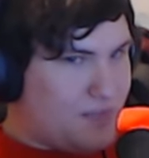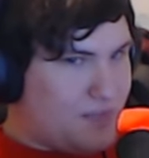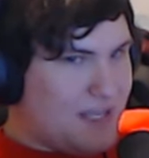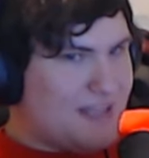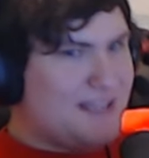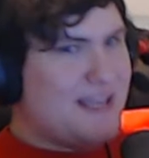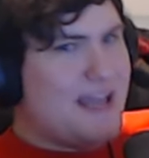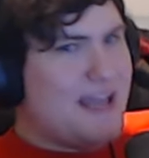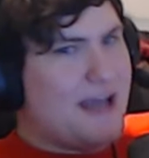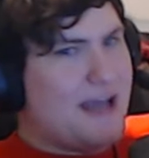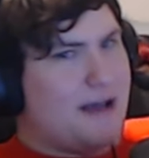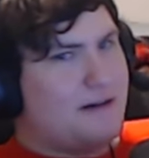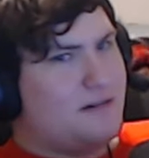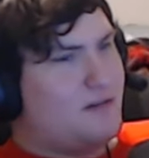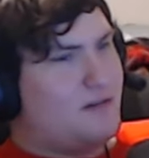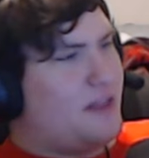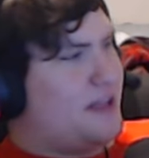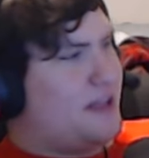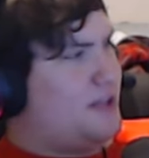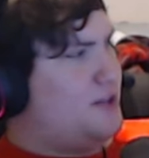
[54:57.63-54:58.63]
yeah,
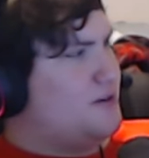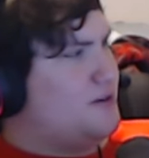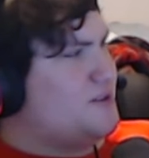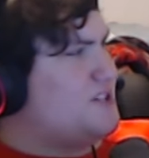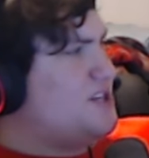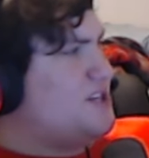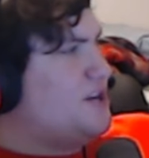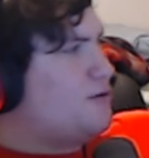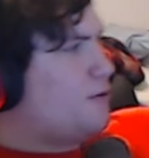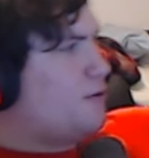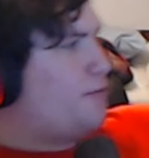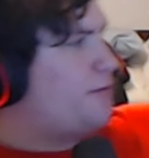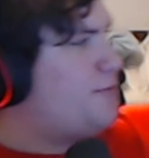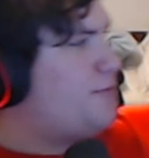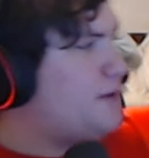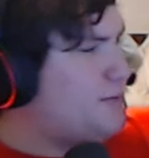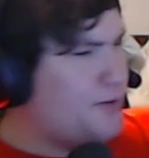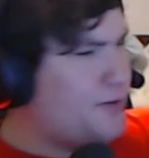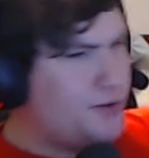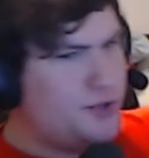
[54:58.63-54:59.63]
like you'll see a group of
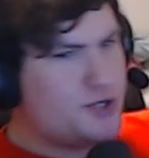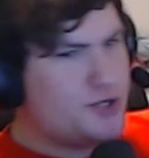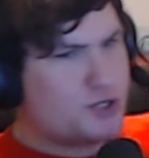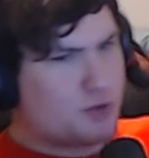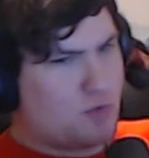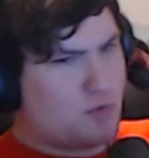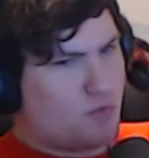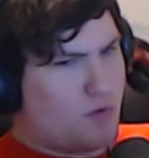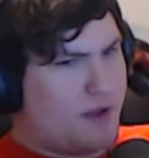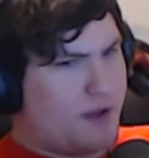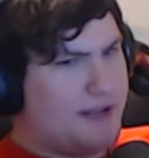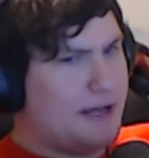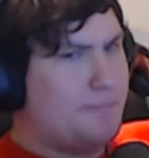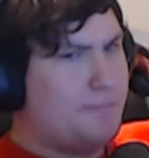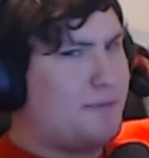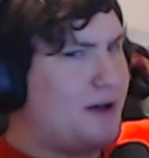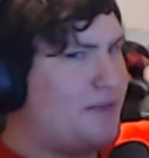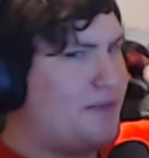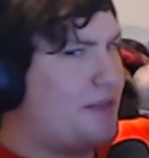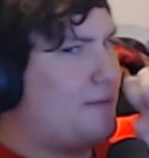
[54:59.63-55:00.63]
people, you just run up
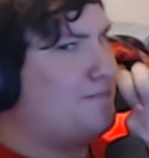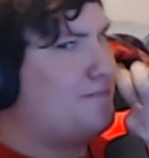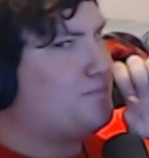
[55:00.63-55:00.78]
on them.